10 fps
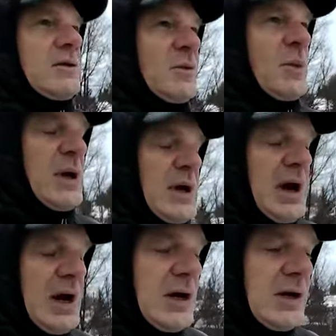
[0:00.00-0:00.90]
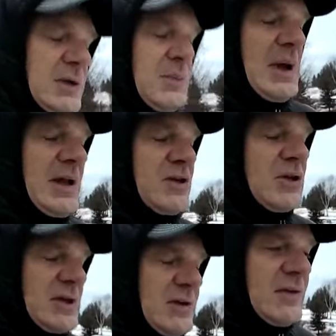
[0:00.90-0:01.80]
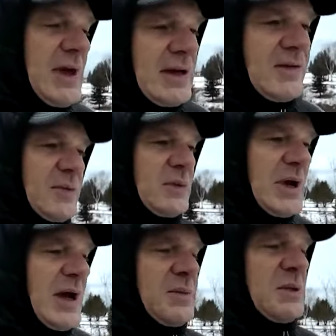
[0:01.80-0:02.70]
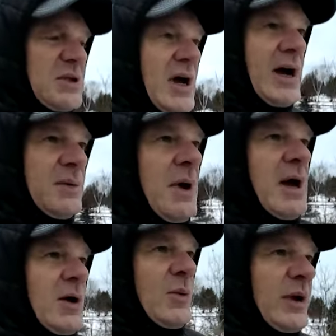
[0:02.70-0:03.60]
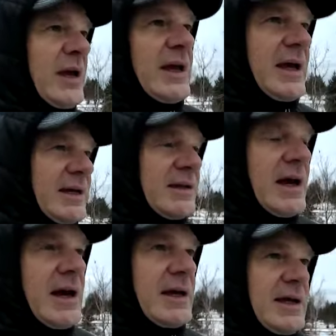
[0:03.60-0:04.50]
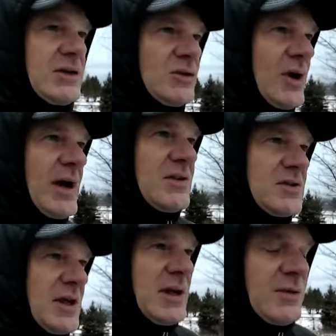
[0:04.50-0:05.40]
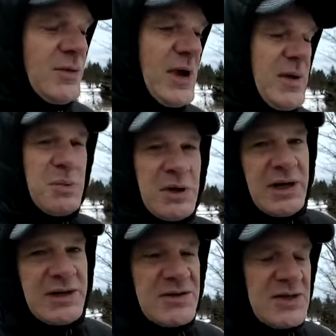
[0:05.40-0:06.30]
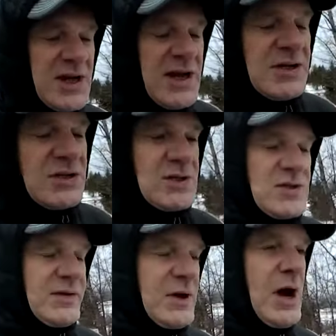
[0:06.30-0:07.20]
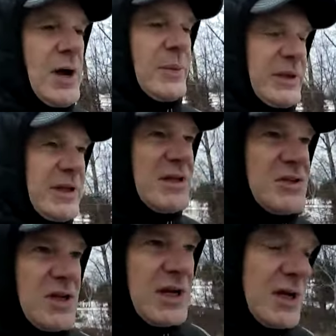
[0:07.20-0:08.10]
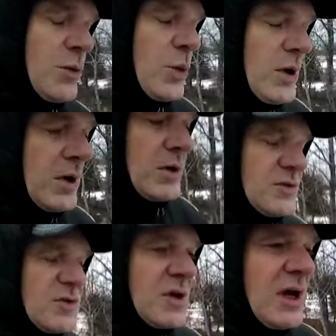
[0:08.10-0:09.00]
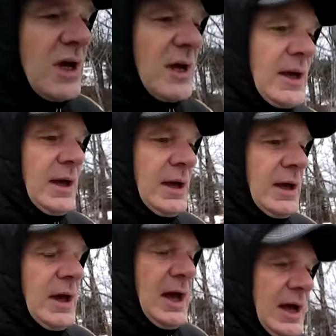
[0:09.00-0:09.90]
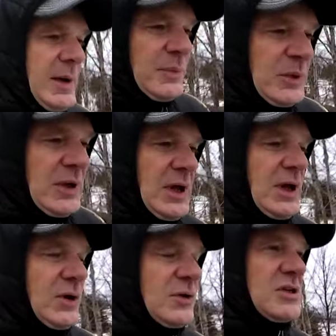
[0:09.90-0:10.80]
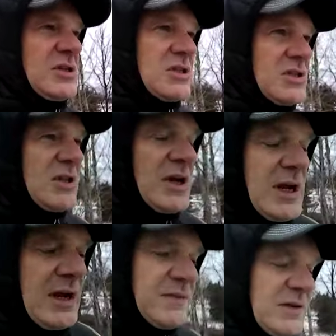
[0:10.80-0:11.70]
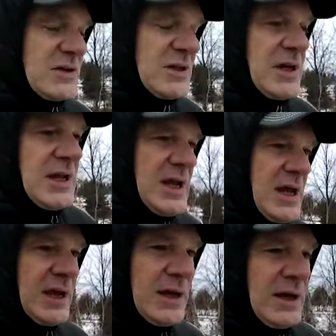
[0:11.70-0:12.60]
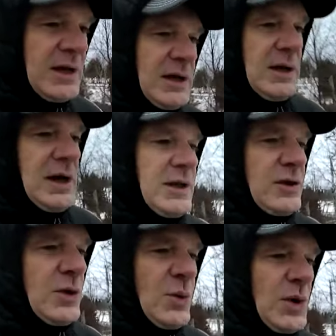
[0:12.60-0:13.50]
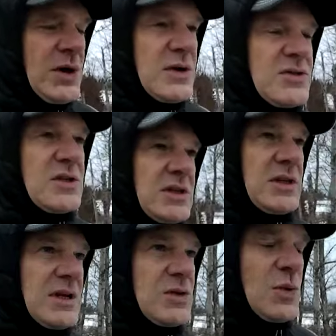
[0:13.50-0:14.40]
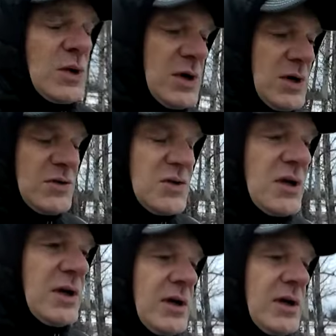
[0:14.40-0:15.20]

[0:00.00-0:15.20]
We are going to mention that from time to time, we get interesting repronunciations of commonly seen words. You know, just to see if there's any other words in these words.